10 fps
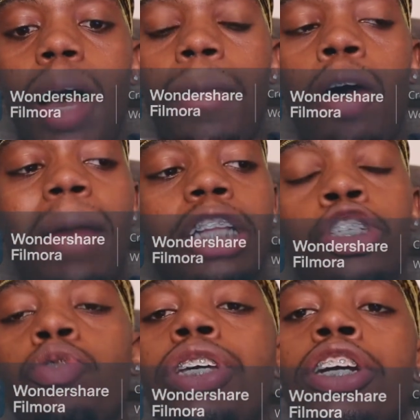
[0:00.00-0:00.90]
about my
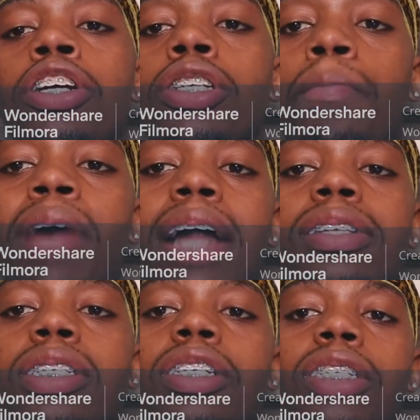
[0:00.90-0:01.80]
two years of
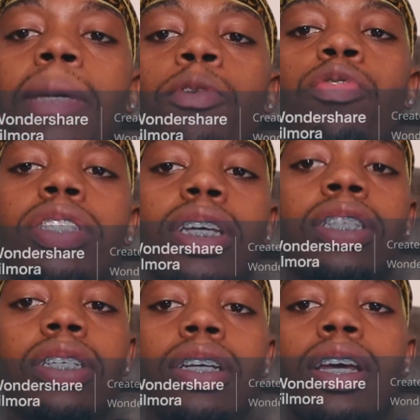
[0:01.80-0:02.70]
practicing semen
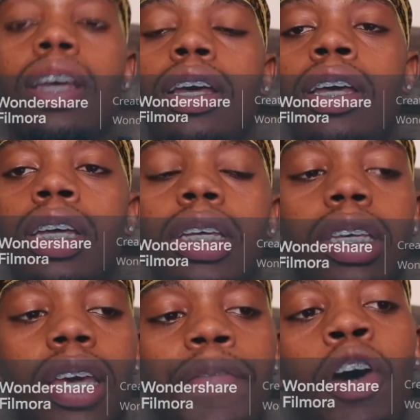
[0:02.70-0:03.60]
retention
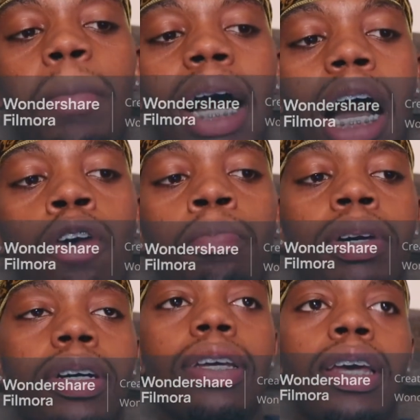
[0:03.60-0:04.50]
and give y'all my
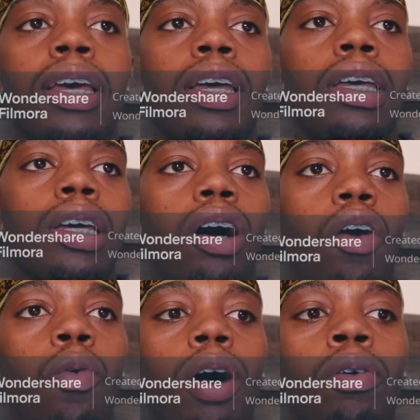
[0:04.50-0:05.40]
output
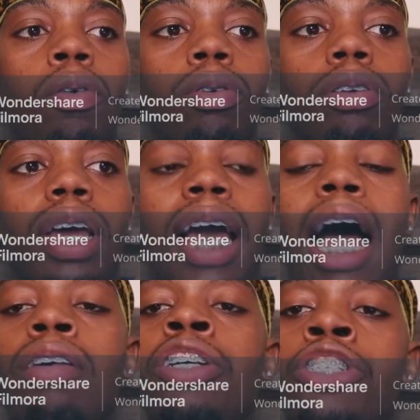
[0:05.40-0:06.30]
on, on, on like
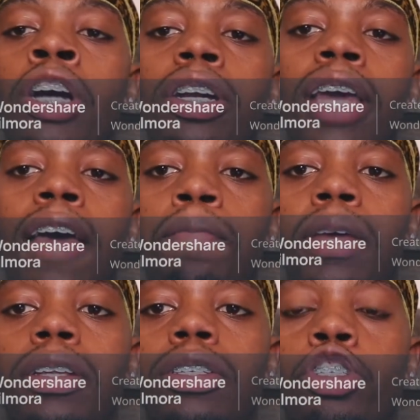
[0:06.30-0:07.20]
how this journey has
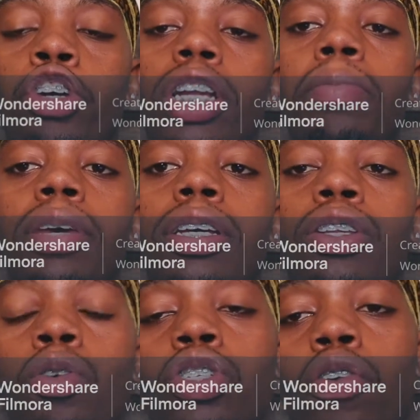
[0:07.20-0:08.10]
been treating me,
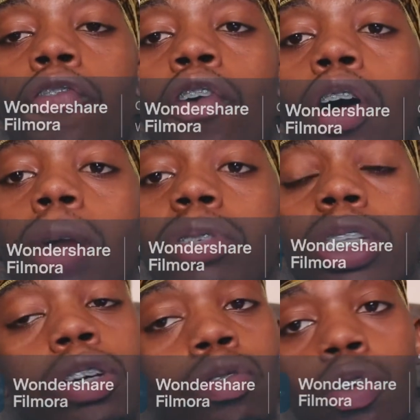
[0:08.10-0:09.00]
you know, so far. I'm
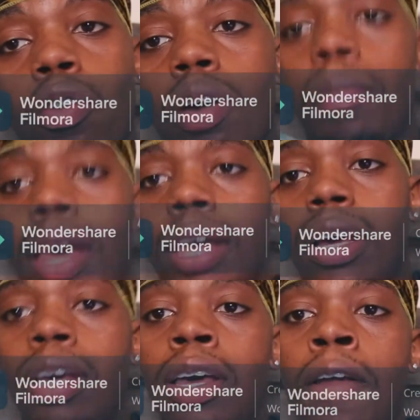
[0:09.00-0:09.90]
still going,
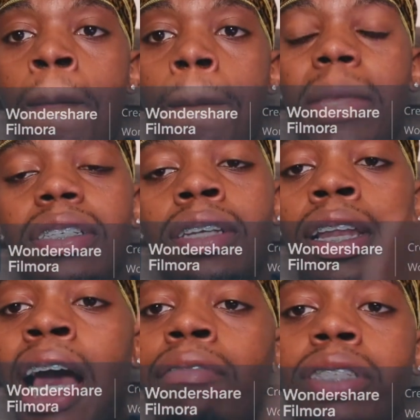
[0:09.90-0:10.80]
man. This is a
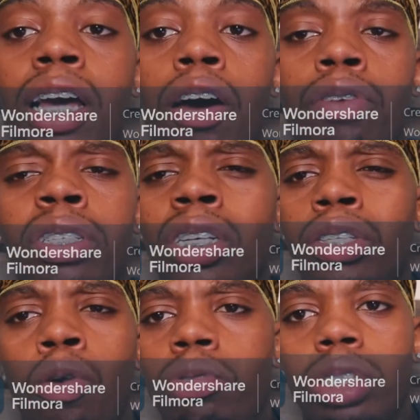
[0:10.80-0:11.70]
lifestyle. This
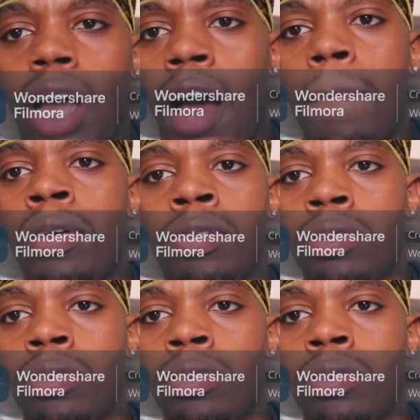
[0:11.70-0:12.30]
shit don't stop.